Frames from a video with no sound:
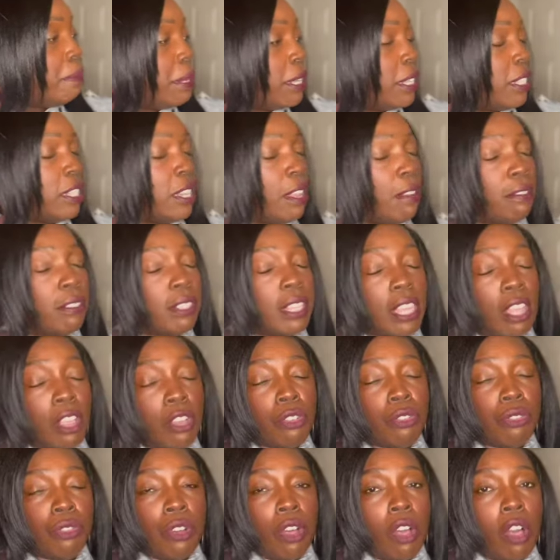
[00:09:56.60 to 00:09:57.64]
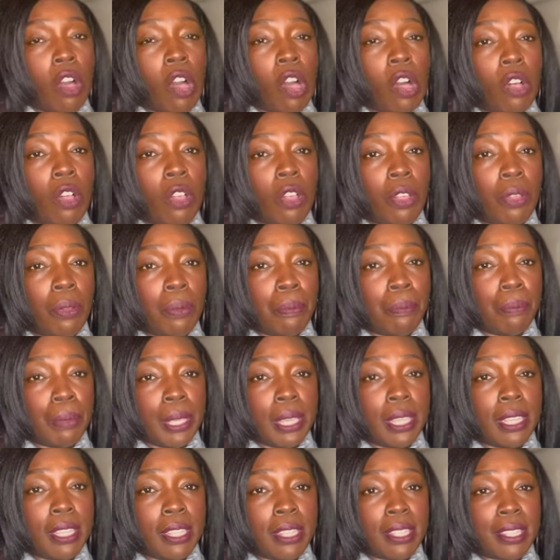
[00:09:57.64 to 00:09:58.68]
is definitely a fall
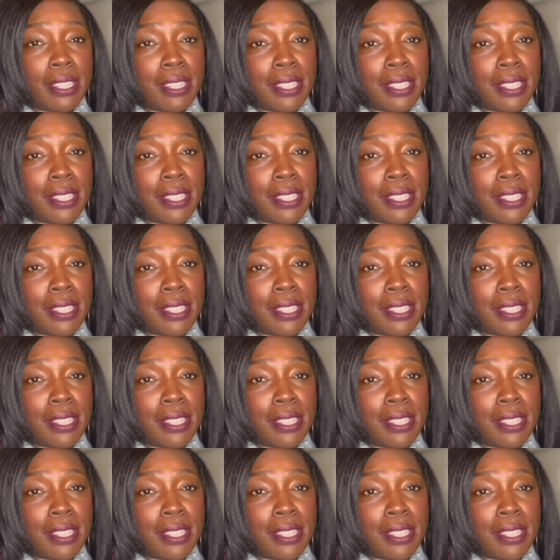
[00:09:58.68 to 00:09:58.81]
piece.